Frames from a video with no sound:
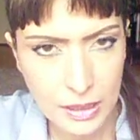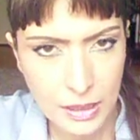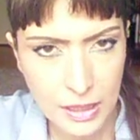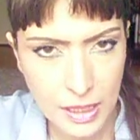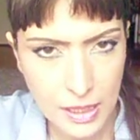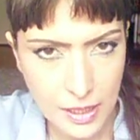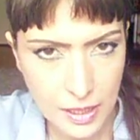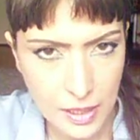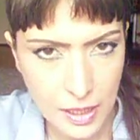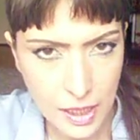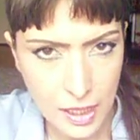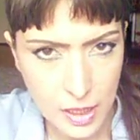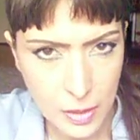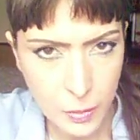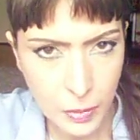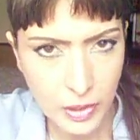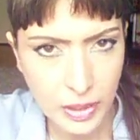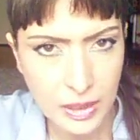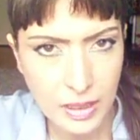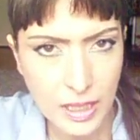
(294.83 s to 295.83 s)
this
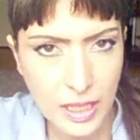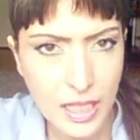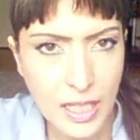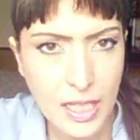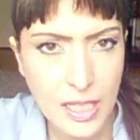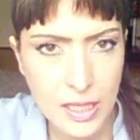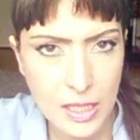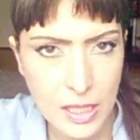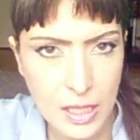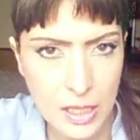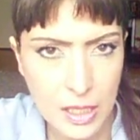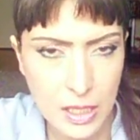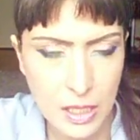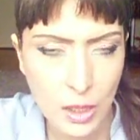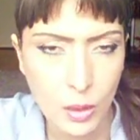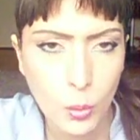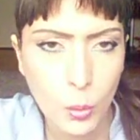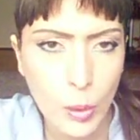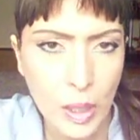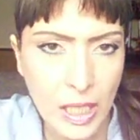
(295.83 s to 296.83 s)
aspect is
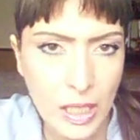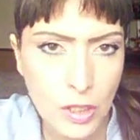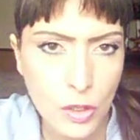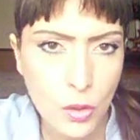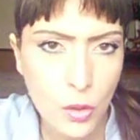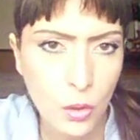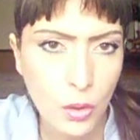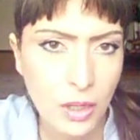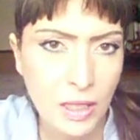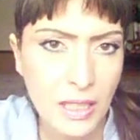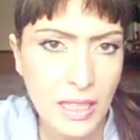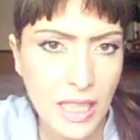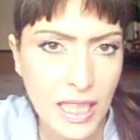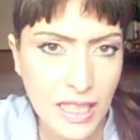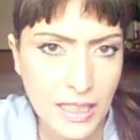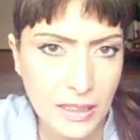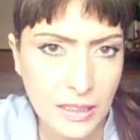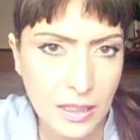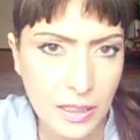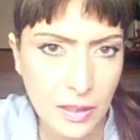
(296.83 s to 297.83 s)
when your
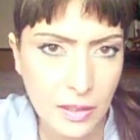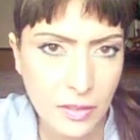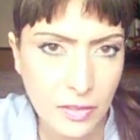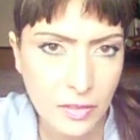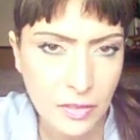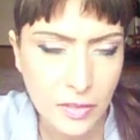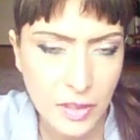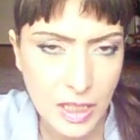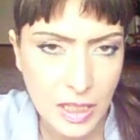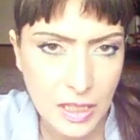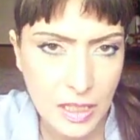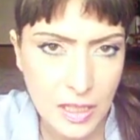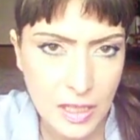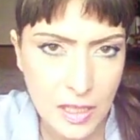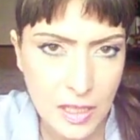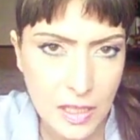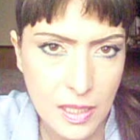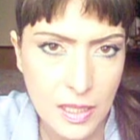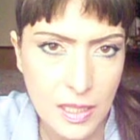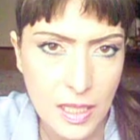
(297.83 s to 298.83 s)
natal
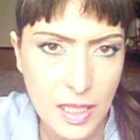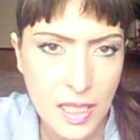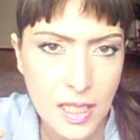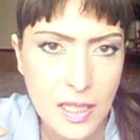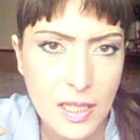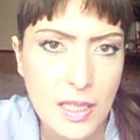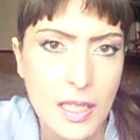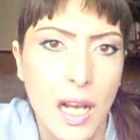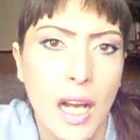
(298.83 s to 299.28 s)
Venus is